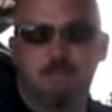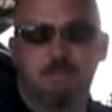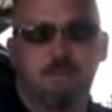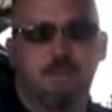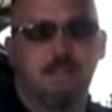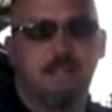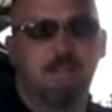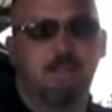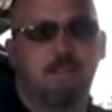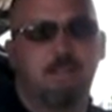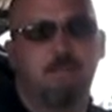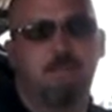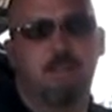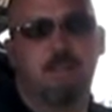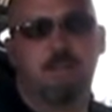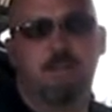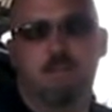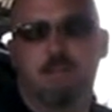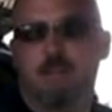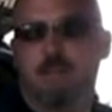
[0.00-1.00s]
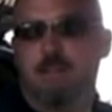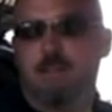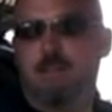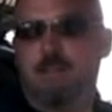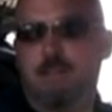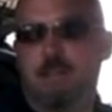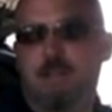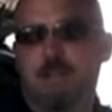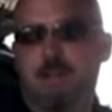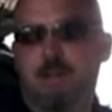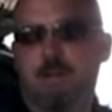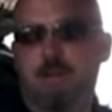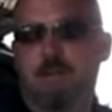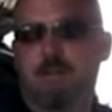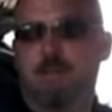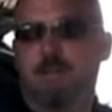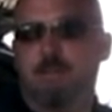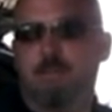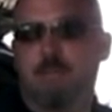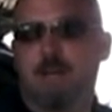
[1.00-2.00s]
fancy with, you know,
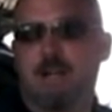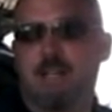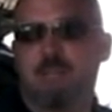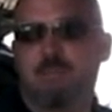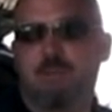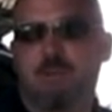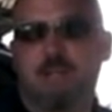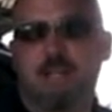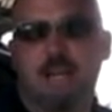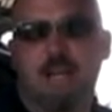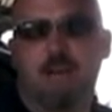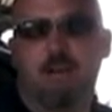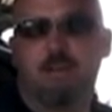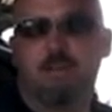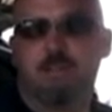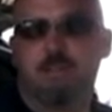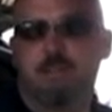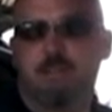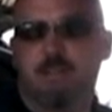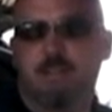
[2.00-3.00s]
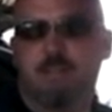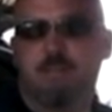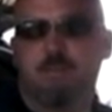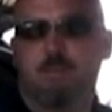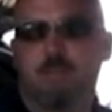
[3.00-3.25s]
miles per gallon or stuff,